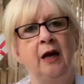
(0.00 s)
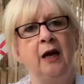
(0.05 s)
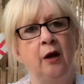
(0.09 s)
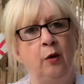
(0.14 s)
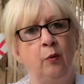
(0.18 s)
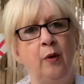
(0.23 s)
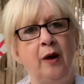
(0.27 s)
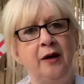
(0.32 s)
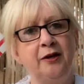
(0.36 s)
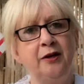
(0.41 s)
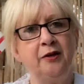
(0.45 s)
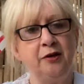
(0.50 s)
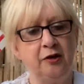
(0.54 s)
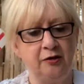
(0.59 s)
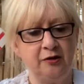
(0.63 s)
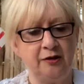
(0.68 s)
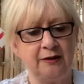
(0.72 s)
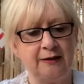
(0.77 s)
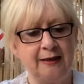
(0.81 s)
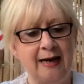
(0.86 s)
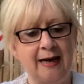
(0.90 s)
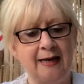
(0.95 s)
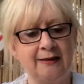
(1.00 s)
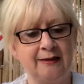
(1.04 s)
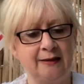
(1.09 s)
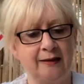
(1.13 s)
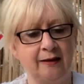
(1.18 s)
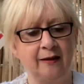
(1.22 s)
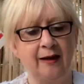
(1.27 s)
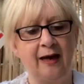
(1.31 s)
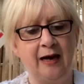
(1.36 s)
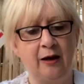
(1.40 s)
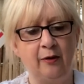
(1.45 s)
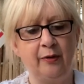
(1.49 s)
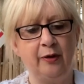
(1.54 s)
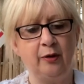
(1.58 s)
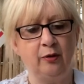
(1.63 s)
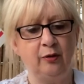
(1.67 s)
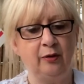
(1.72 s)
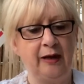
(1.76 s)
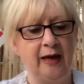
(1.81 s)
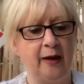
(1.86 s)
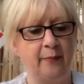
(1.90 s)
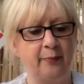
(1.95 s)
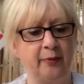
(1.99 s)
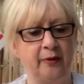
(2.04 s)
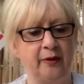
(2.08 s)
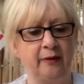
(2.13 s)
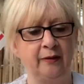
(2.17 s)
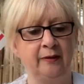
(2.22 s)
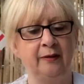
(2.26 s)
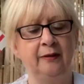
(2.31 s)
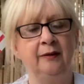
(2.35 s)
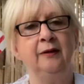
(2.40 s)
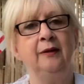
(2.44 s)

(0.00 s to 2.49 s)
Why don't you just ask her how it all happened?